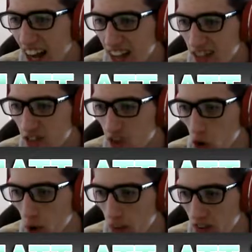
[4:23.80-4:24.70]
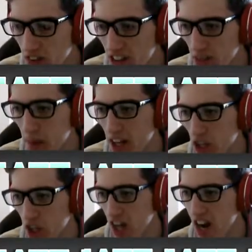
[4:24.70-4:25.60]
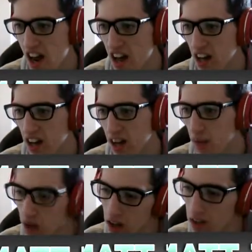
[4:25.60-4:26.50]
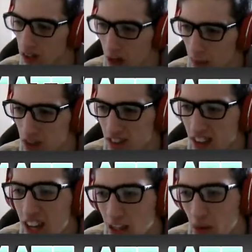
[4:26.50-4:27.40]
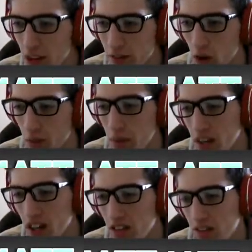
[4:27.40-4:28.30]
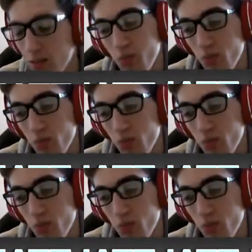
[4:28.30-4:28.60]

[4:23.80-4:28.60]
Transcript: Alli has stormed this match. And, well, I would say he's won it for me because